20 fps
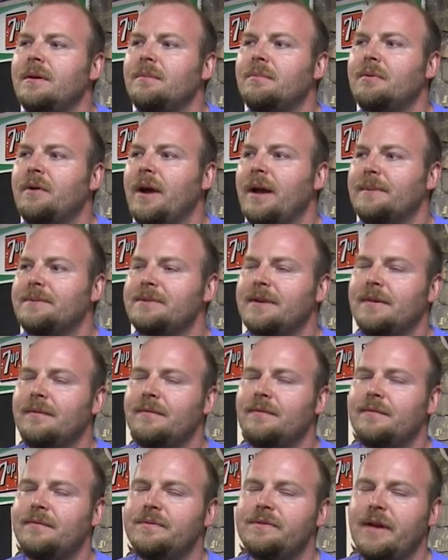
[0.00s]
perhaps I've
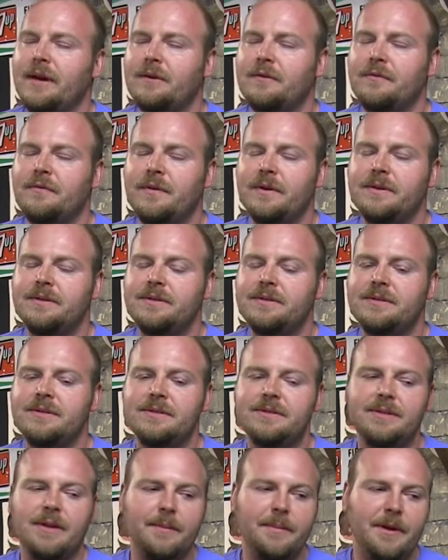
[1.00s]

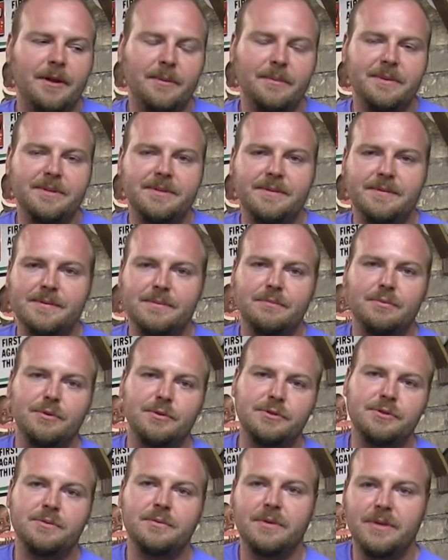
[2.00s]
sacrificed some elements of some
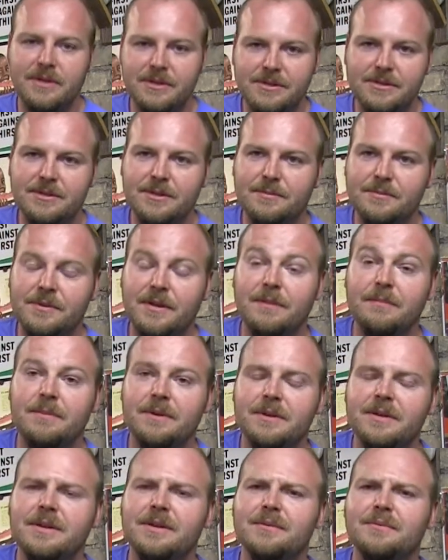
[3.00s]
personal relationships I've
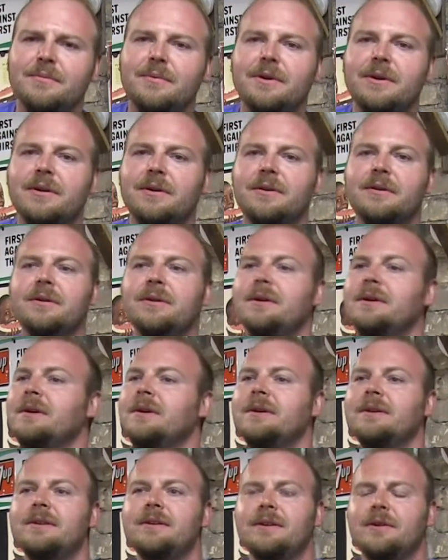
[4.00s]
been in where,
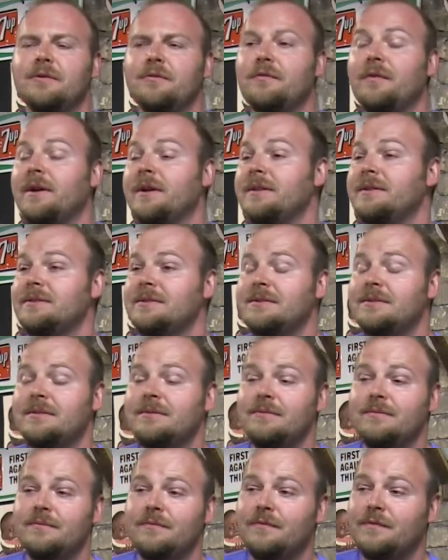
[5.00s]
friends,
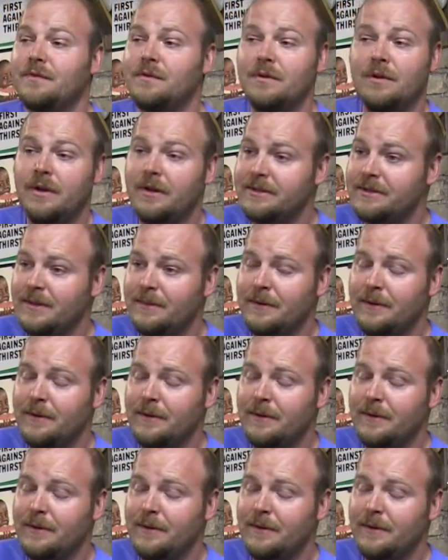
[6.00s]
for a long time